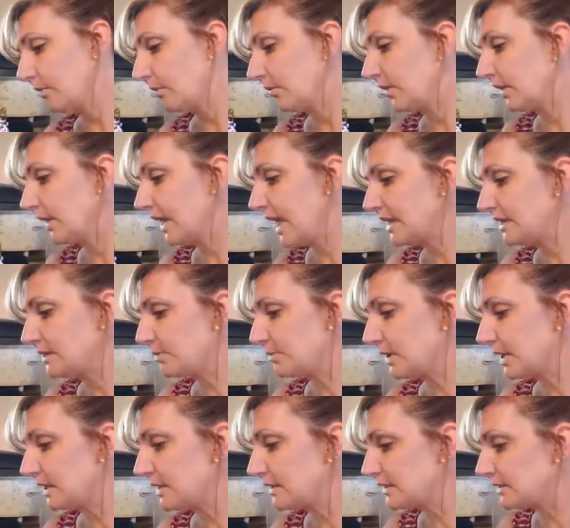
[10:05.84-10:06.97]
The last
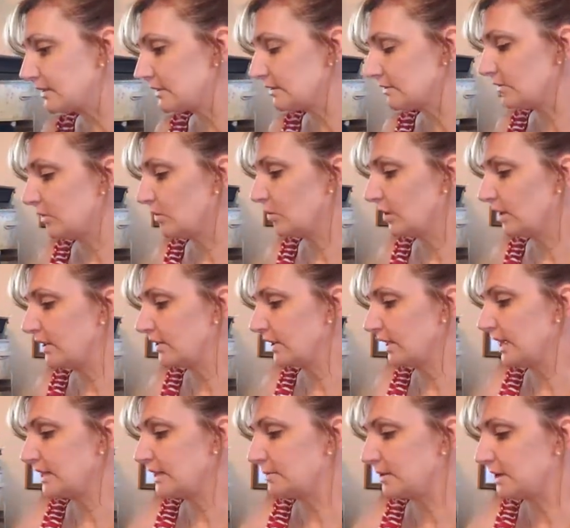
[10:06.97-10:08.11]
piece, or one of the
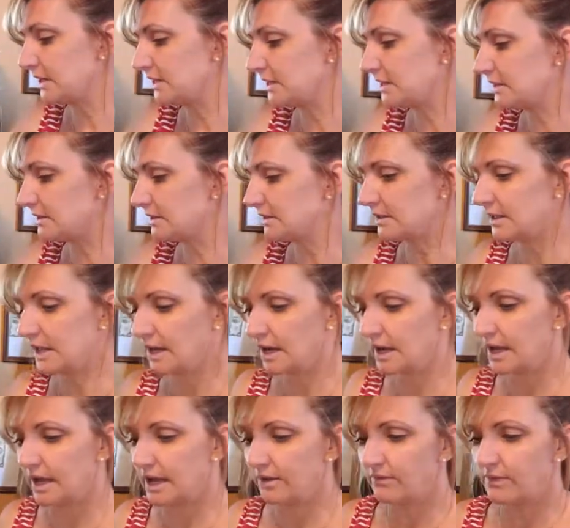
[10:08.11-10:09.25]
last pieces that I
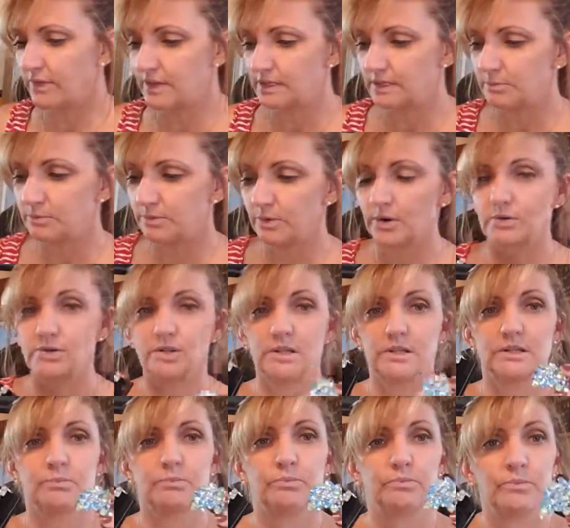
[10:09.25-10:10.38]
have, this brooch
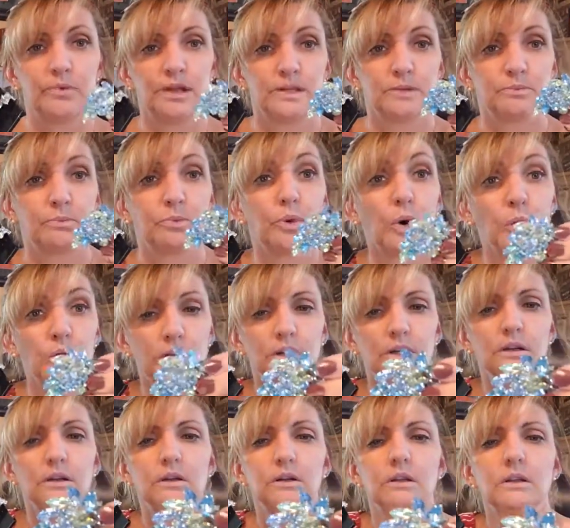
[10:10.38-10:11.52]
is broken.
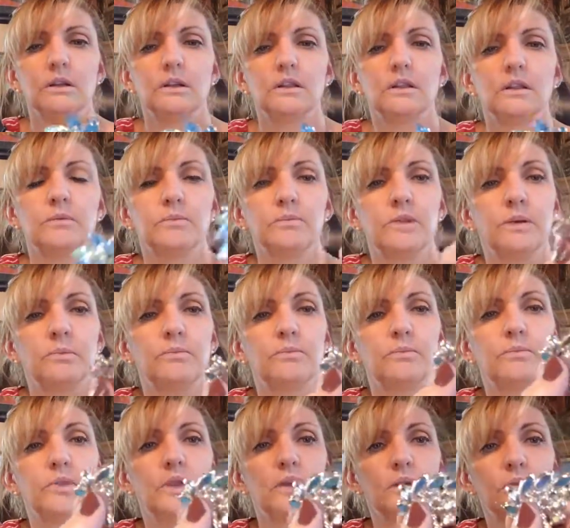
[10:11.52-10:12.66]
The
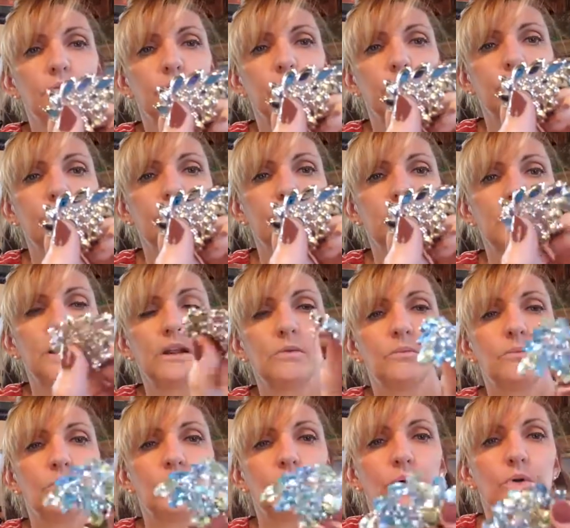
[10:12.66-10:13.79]
pin
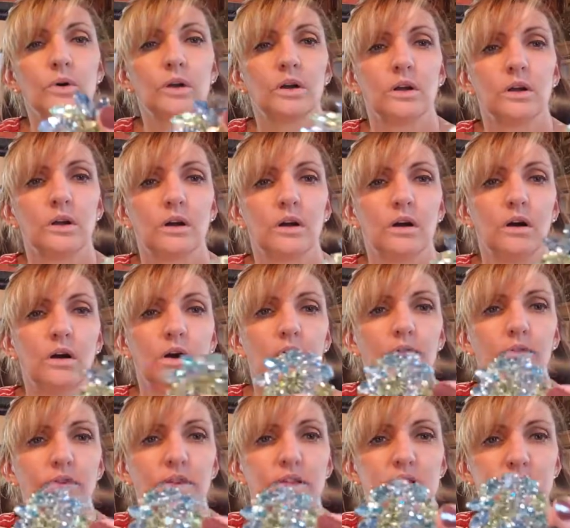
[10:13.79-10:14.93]
broke off
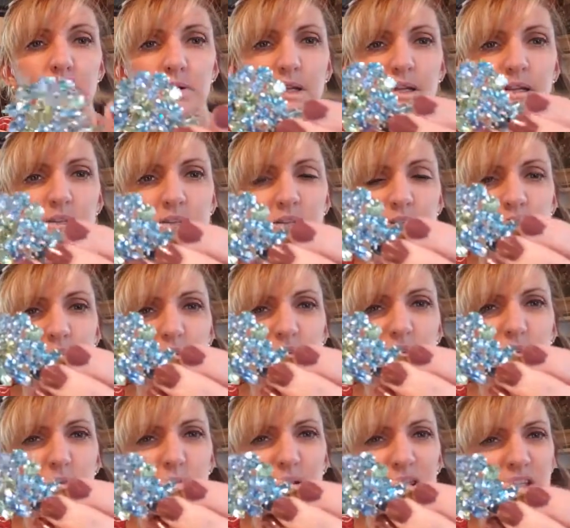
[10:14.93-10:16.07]
of this piece.
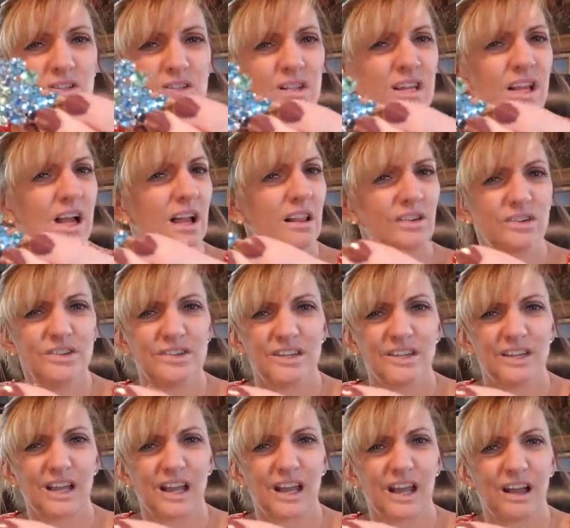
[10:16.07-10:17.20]
But These are the colors that
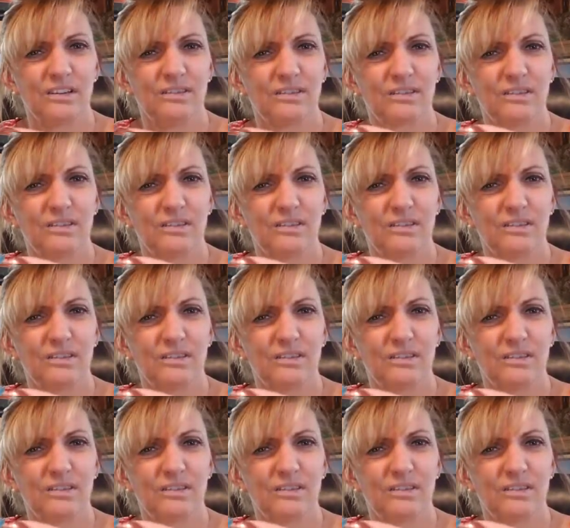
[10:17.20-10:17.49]
they have.